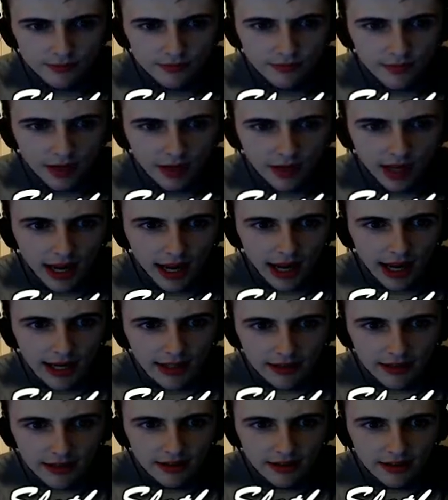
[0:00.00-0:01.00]
Okay,
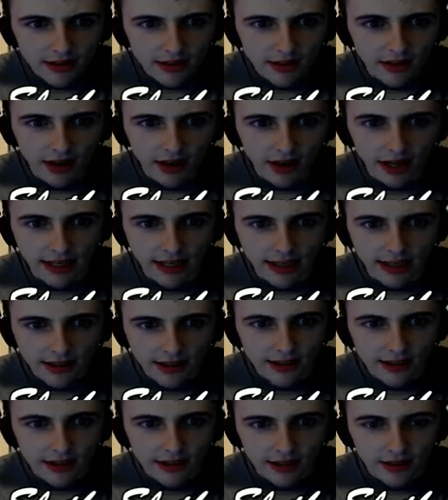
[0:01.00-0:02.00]
right.
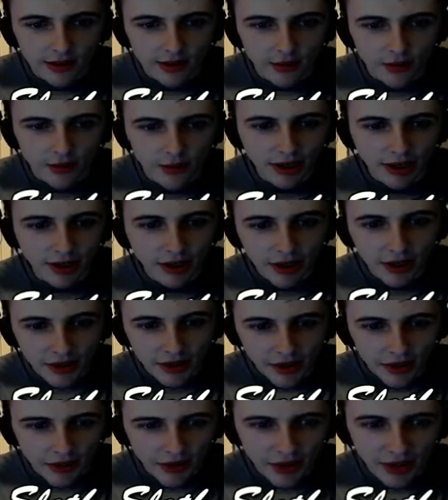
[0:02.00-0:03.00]
We're,
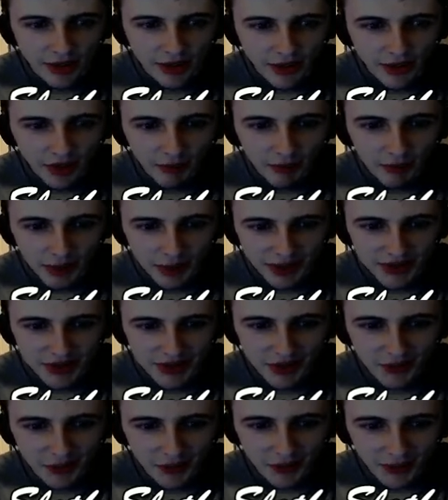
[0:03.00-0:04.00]
we're gonna go put this on
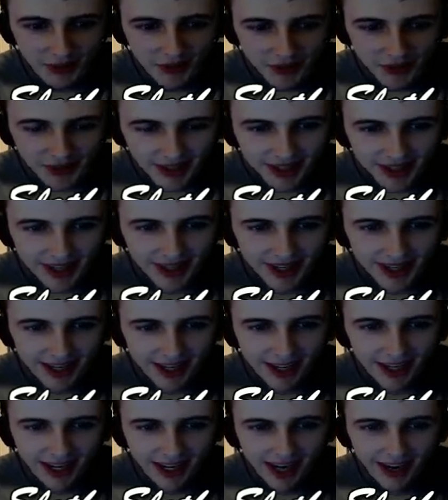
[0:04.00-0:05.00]
the wall.
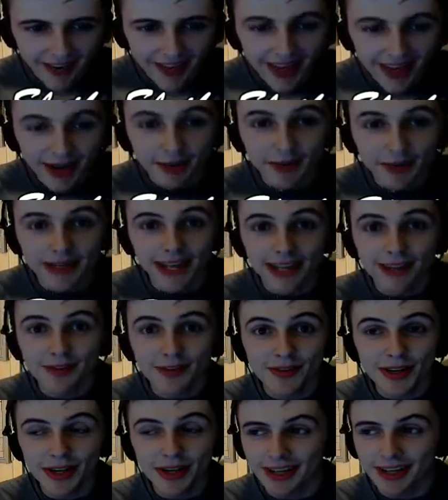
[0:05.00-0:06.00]
Uh, and then I'm gonna end the
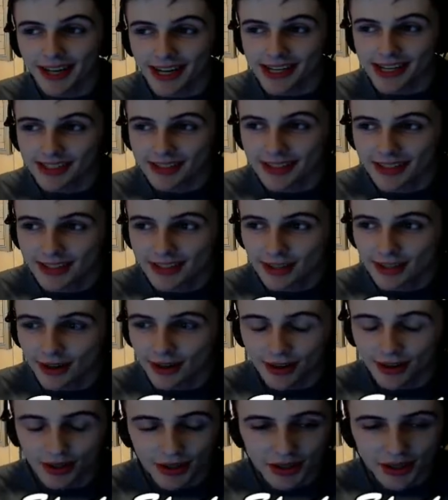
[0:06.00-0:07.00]
video, guys, because i
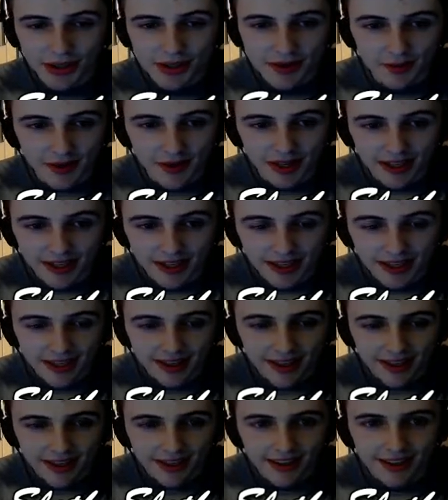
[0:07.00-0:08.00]
gotta go somewhere.
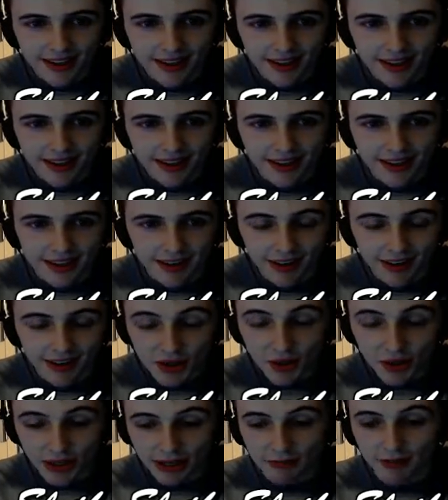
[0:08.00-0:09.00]
I just
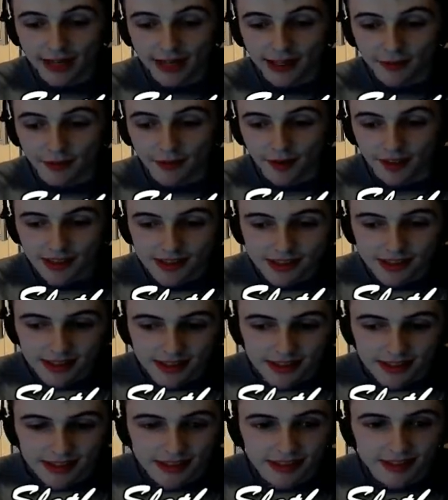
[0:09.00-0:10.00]
gotta get ready first.
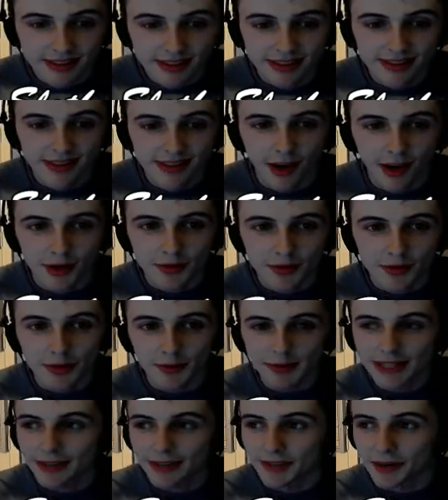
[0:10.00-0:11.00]
I'm supposed to
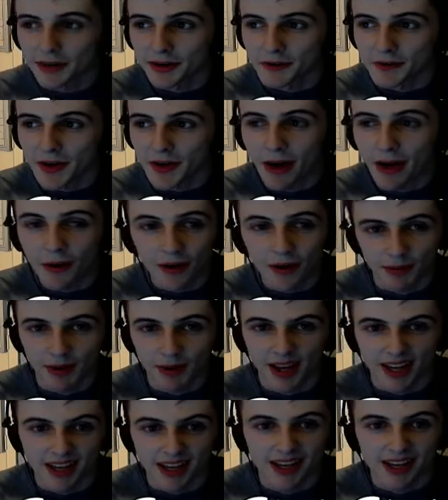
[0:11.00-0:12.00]
be there in half an hour, and I'm
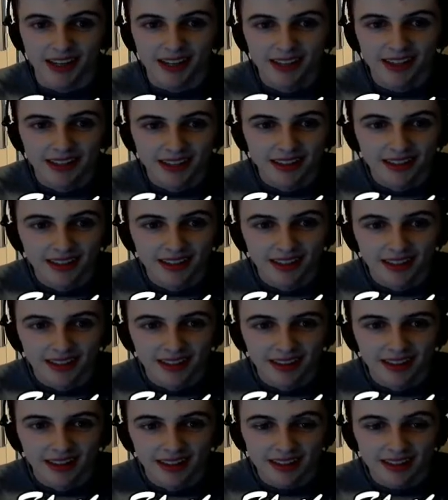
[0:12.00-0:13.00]
like, yeah.
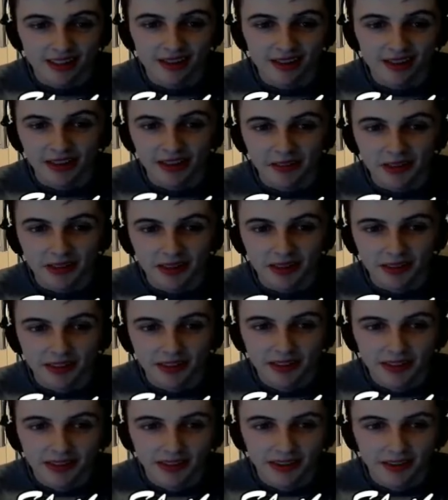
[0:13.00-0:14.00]
i still gotta get ready.
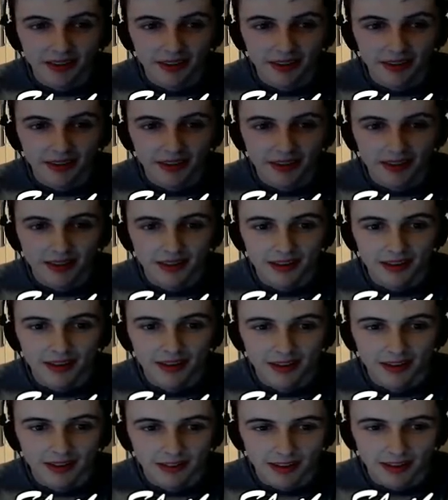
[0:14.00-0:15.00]

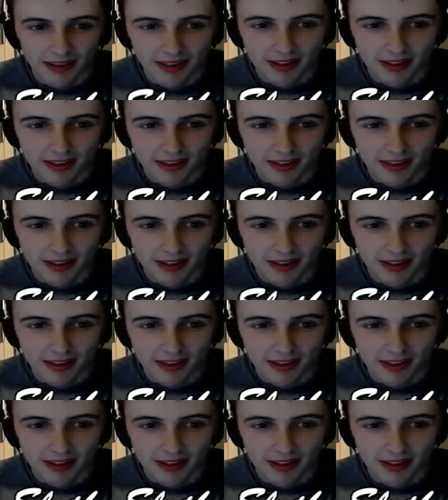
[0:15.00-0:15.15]
Right.